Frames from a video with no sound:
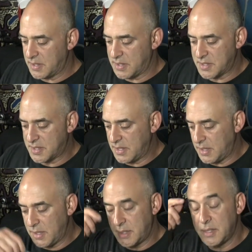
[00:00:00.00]
is
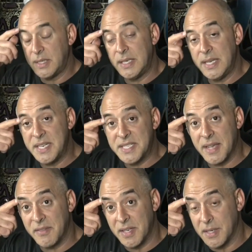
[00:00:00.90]
the
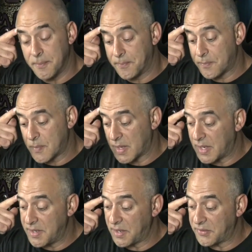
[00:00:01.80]
E70
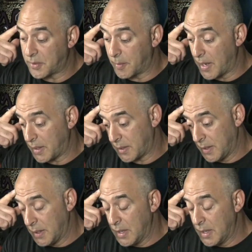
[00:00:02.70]
condenser mic.